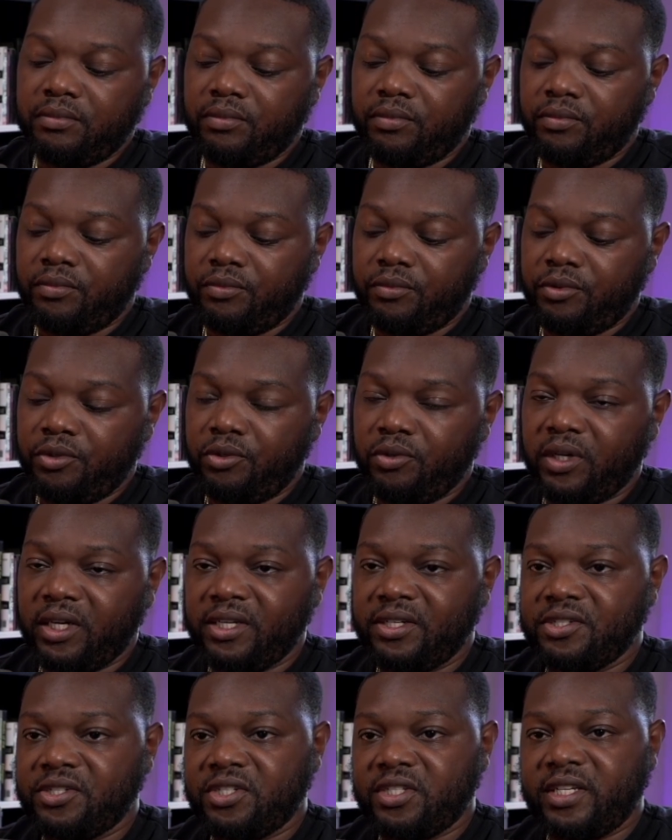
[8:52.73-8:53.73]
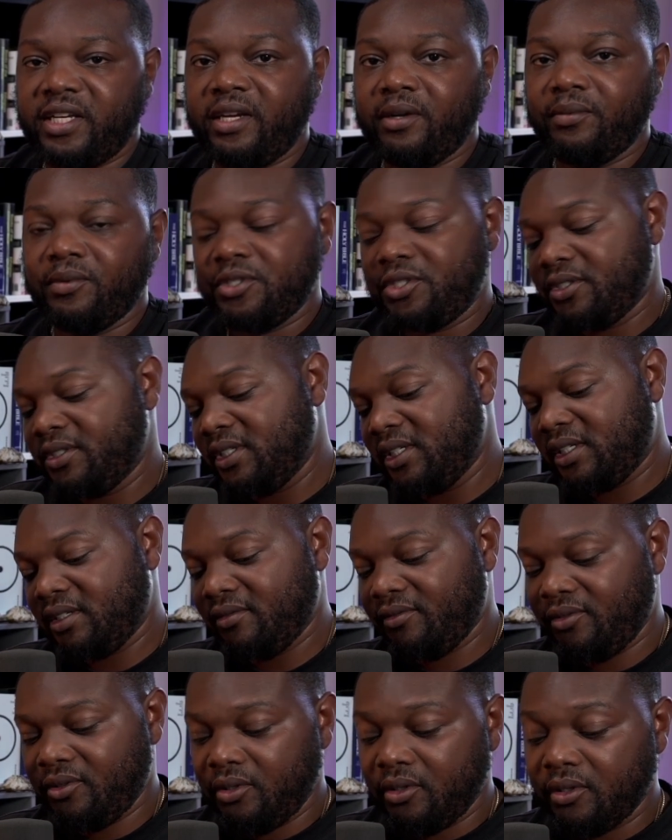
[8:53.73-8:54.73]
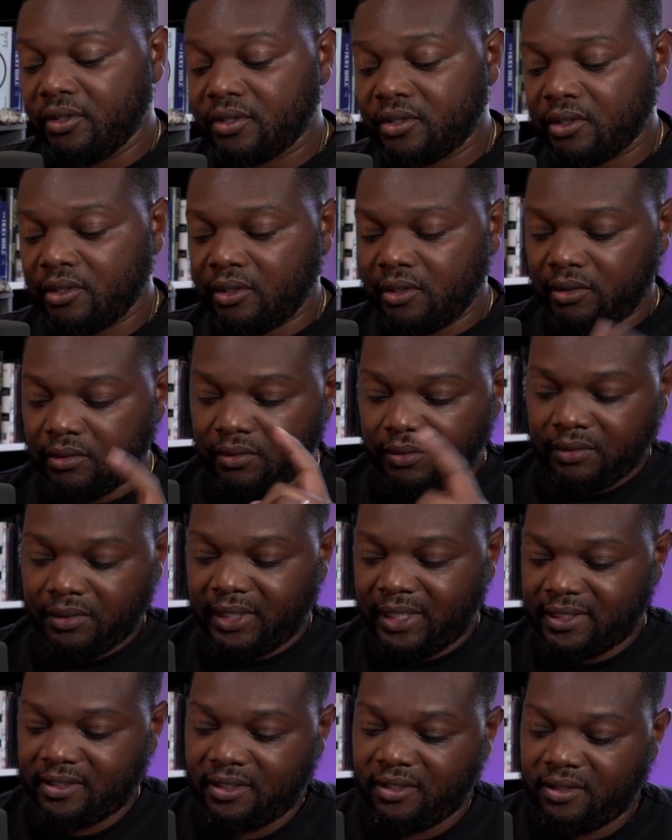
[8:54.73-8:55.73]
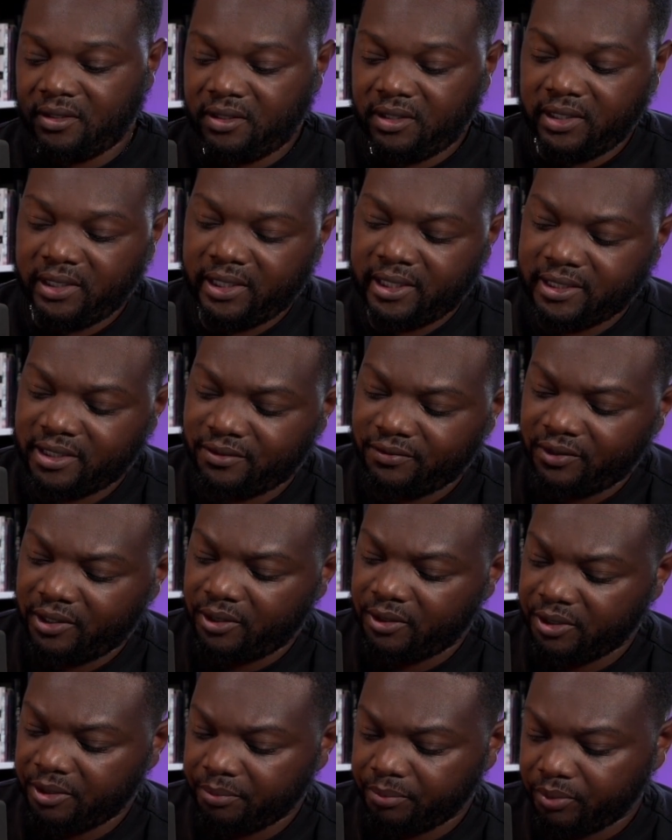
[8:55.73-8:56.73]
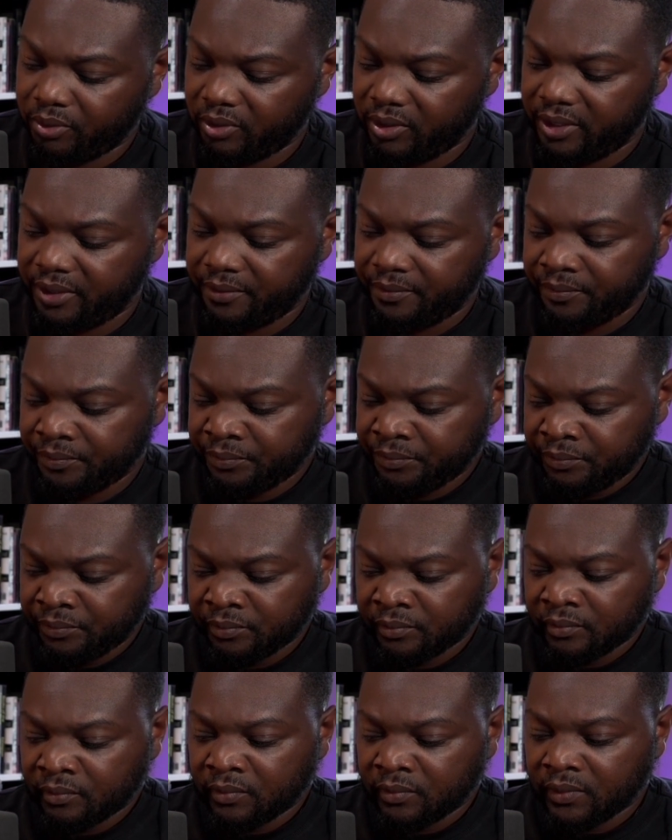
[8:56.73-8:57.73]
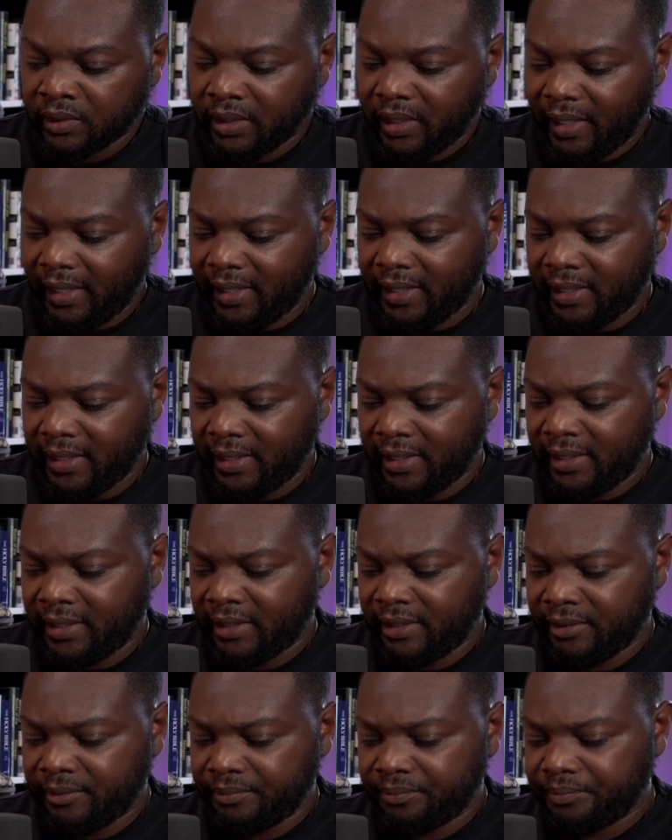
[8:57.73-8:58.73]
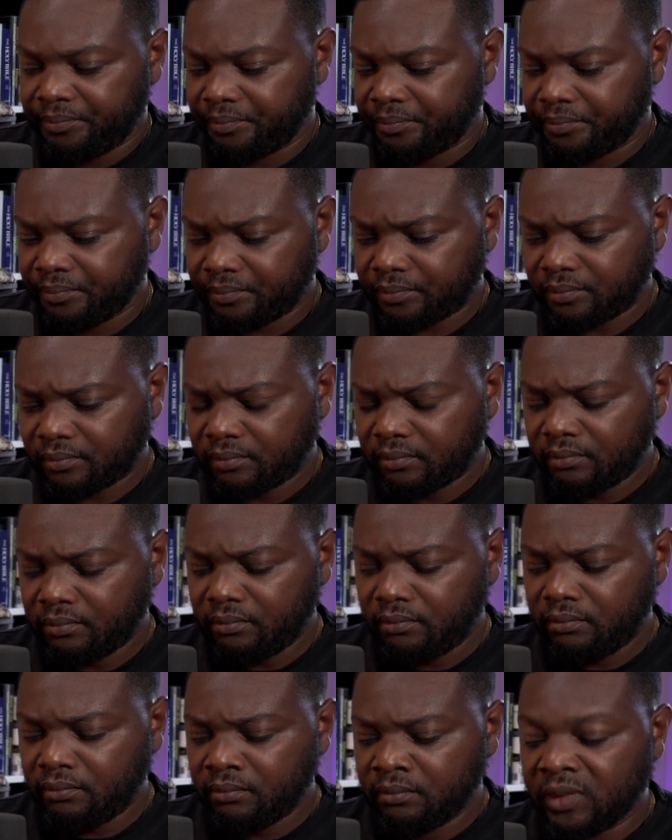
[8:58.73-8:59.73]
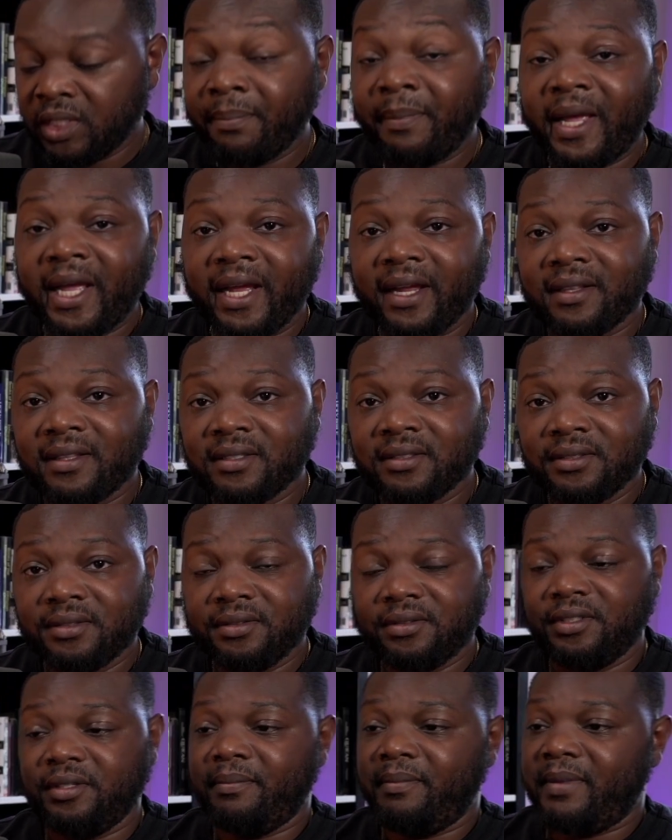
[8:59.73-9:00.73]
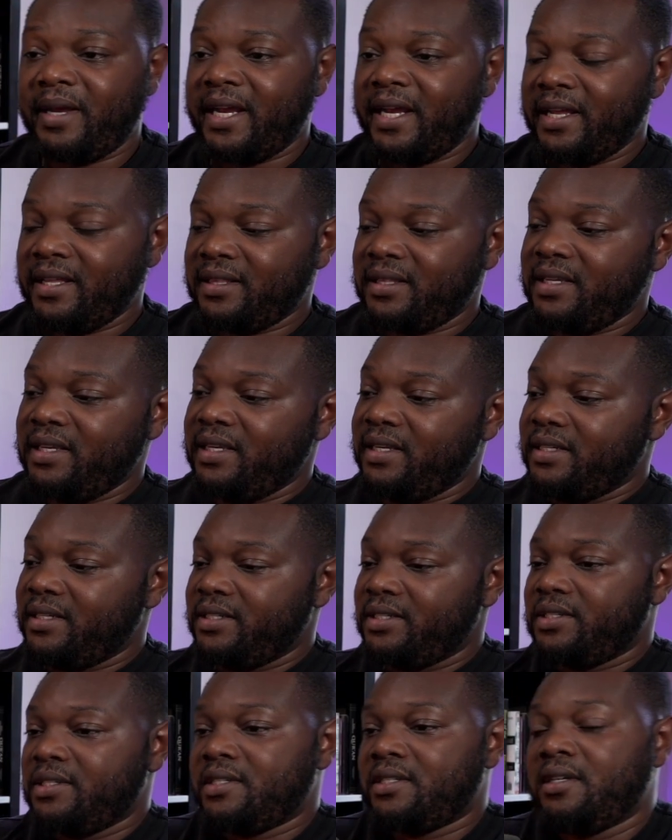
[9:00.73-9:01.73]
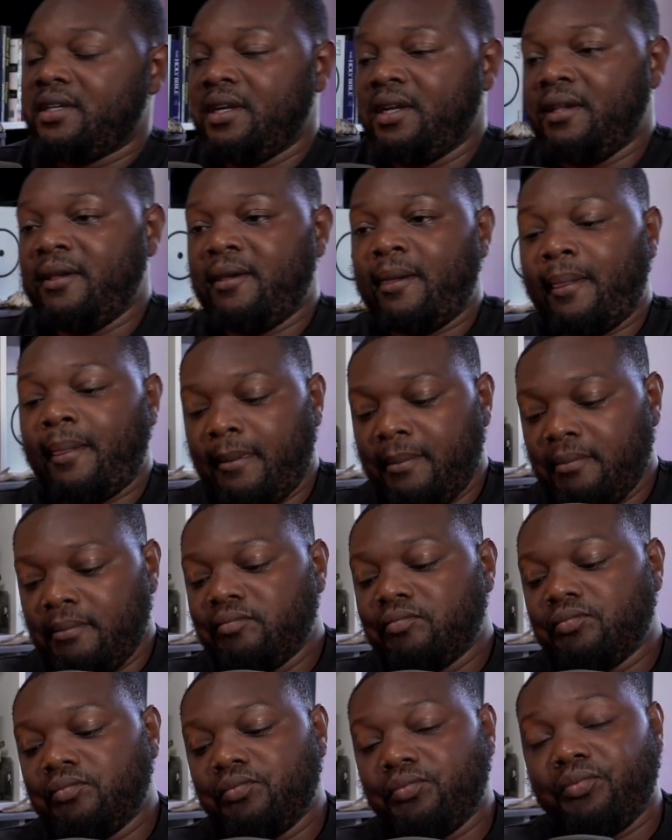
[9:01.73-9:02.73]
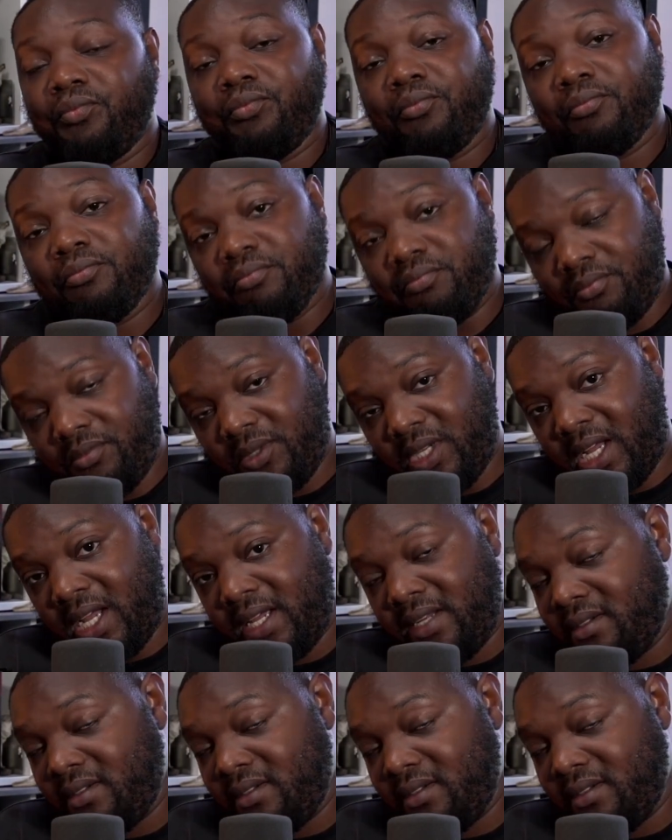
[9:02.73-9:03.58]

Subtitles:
you understand what you're looking for. So that's another thing that's very important. The math is not